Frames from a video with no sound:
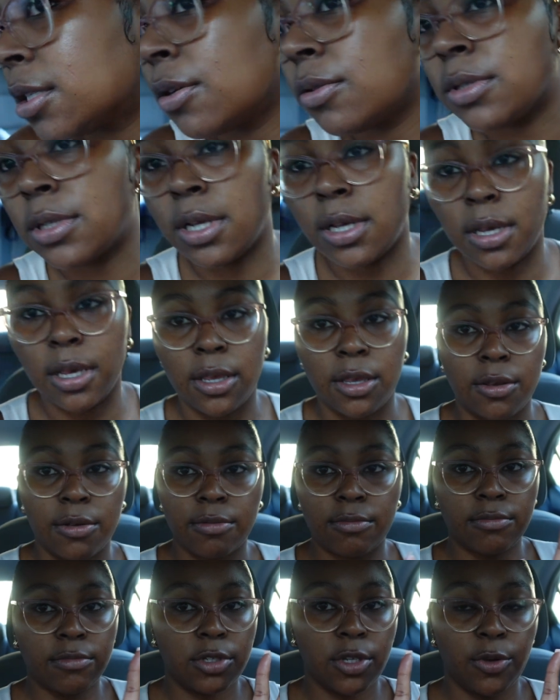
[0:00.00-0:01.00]
so stinking
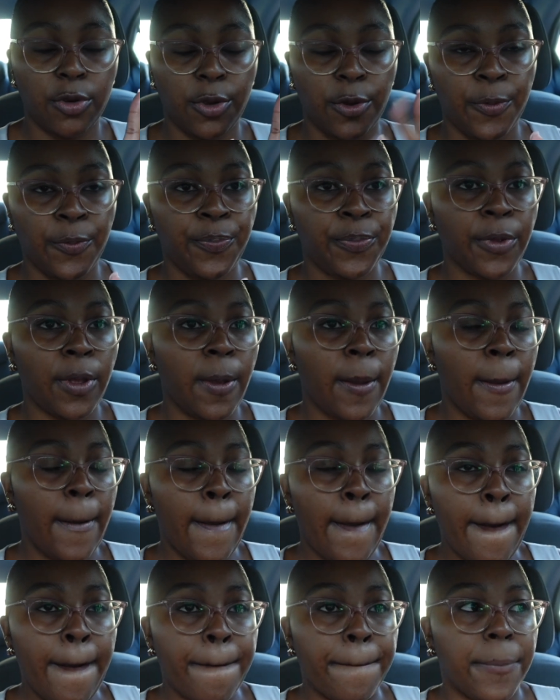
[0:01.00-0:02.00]
cute. So cute.
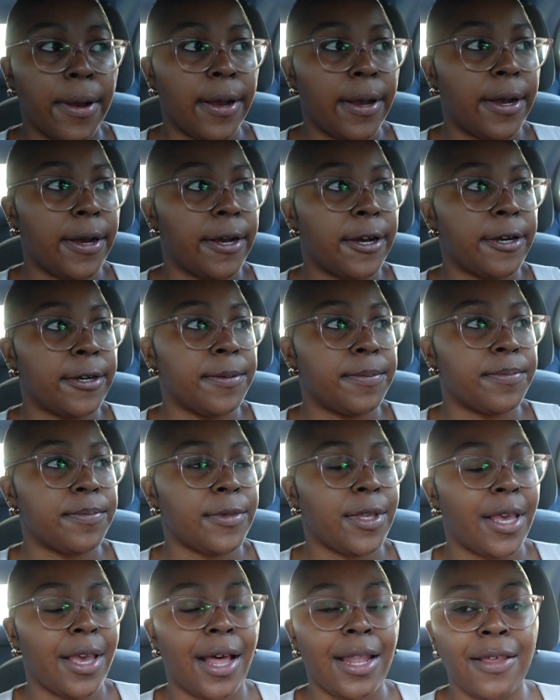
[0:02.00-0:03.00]
But
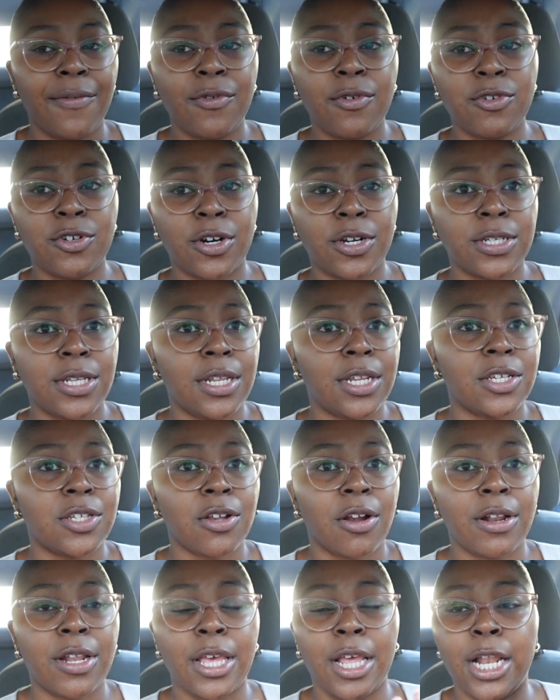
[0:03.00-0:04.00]
yeah, I live in New Jersey, and it's
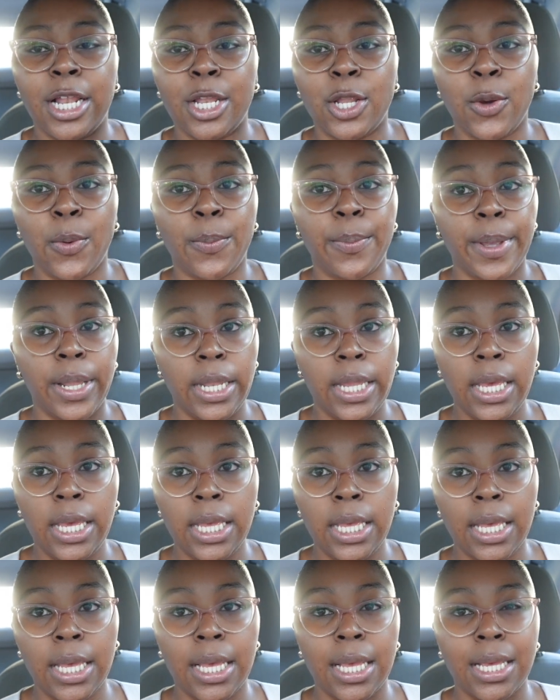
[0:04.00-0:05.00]
starting to get a little
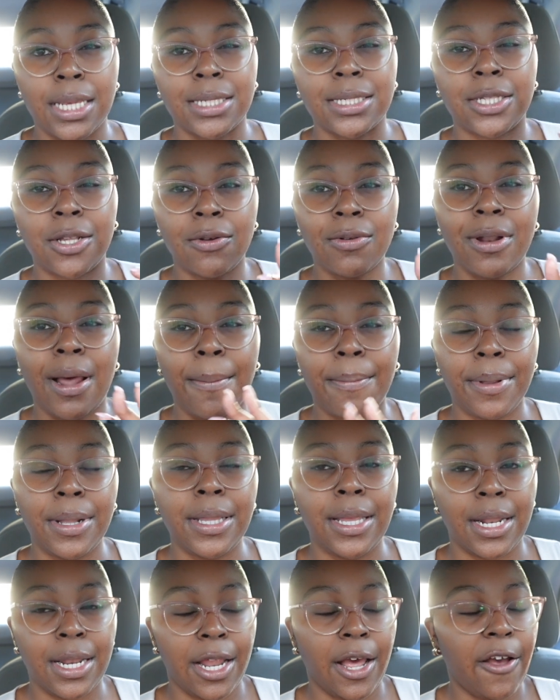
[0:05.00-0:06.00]
billy. It's still not
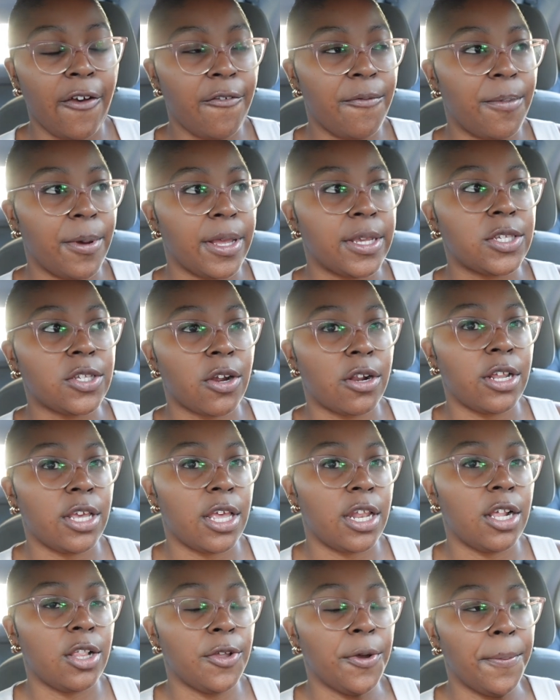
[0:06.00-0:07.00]
billy enough, but it's starting to
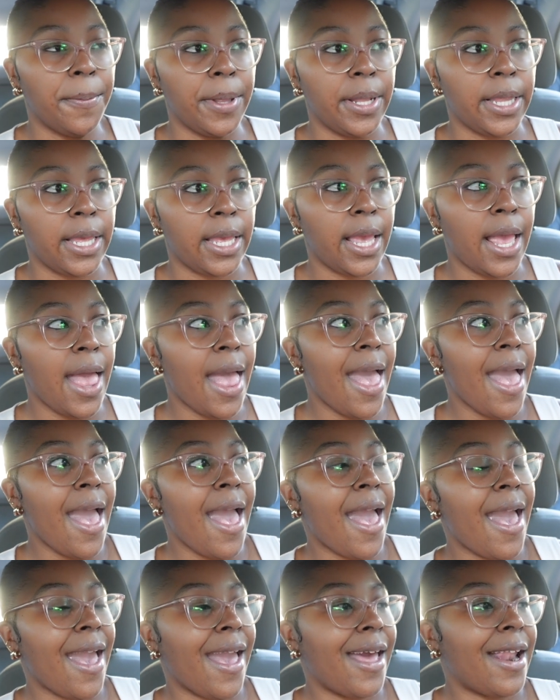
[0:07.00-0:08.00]
get a little billy.
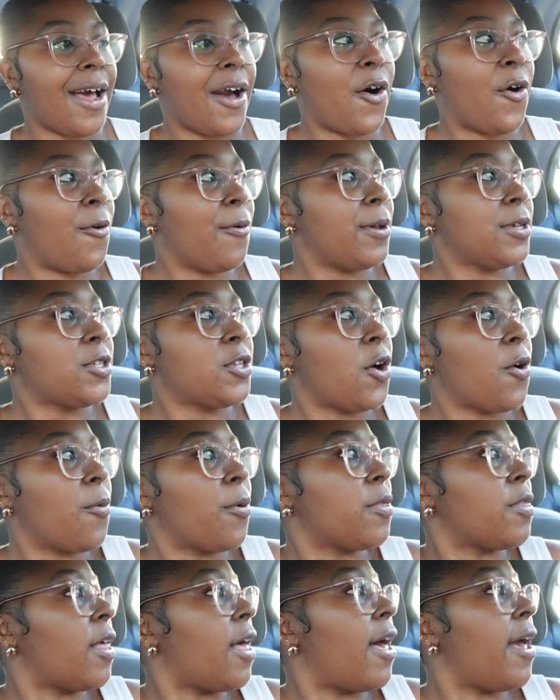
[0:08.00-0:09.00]
And I always talk
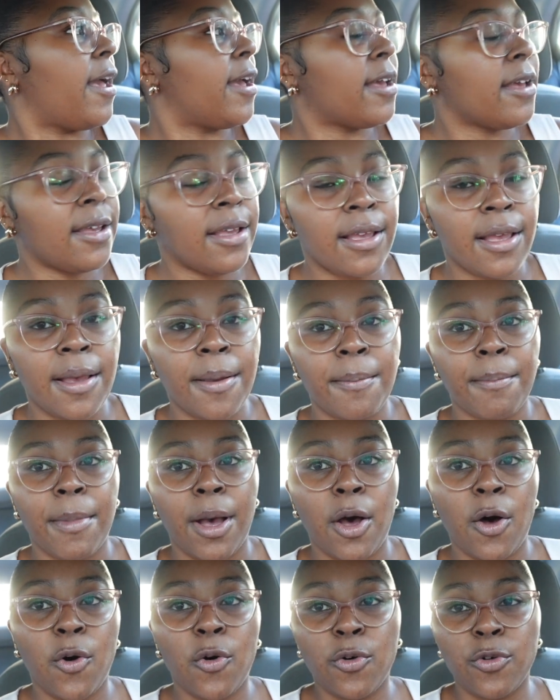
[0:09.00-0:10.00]
with, like,
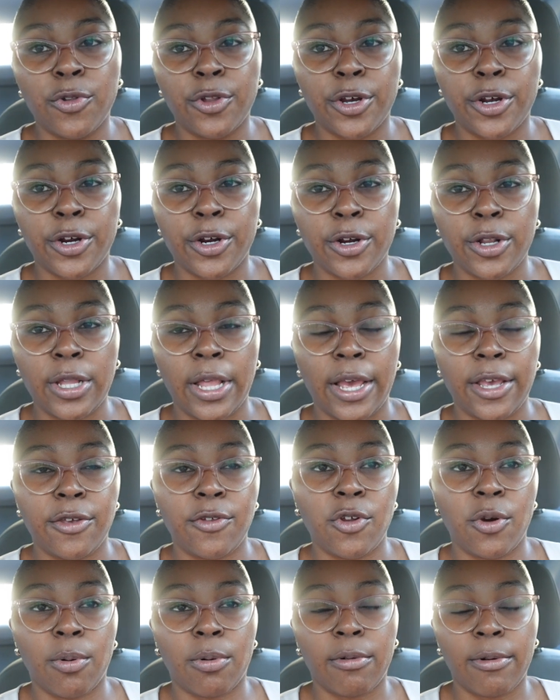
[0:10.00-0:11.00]
my older, like,
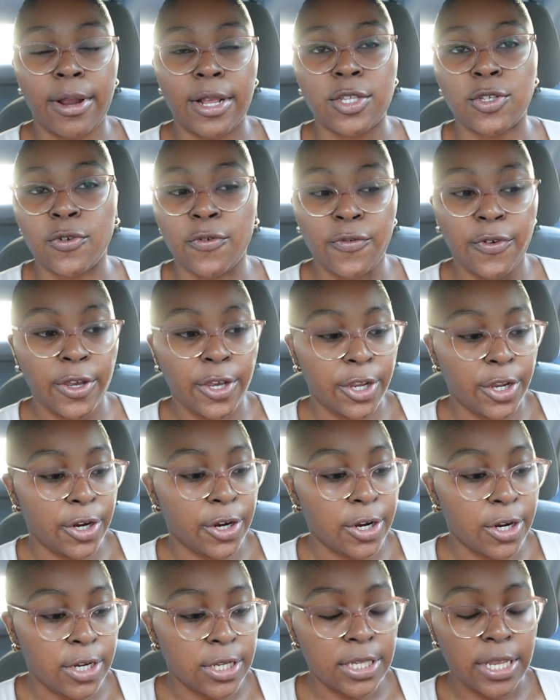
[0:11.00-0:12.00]
you know, parental
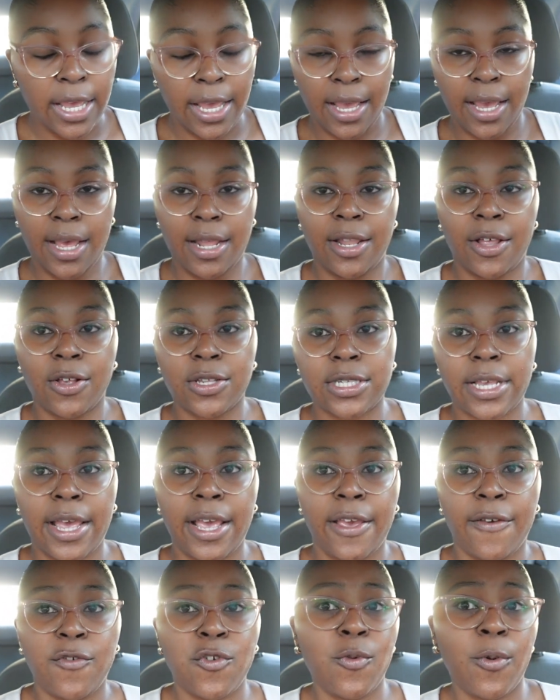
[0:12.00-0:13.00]
figures, and they'll say,
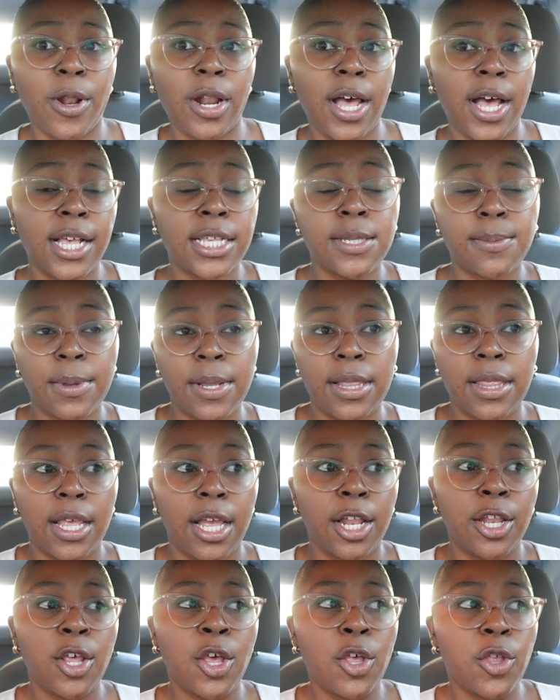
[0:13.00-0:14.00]
if you want a husband,
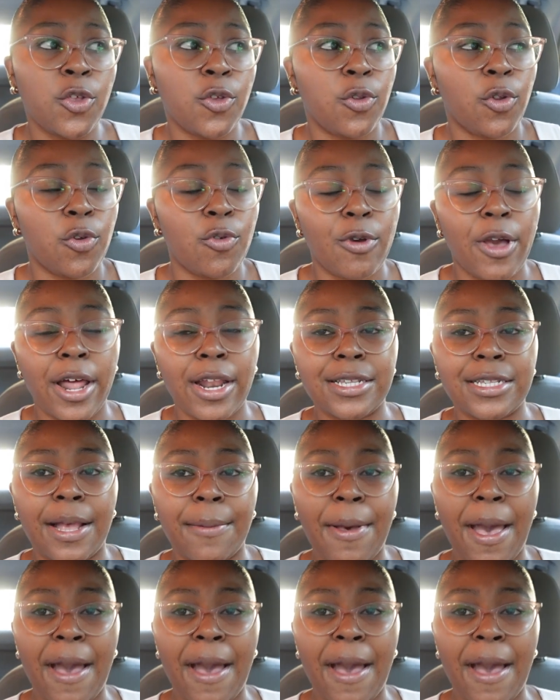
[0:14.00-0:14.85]
then, you know, you gotta stop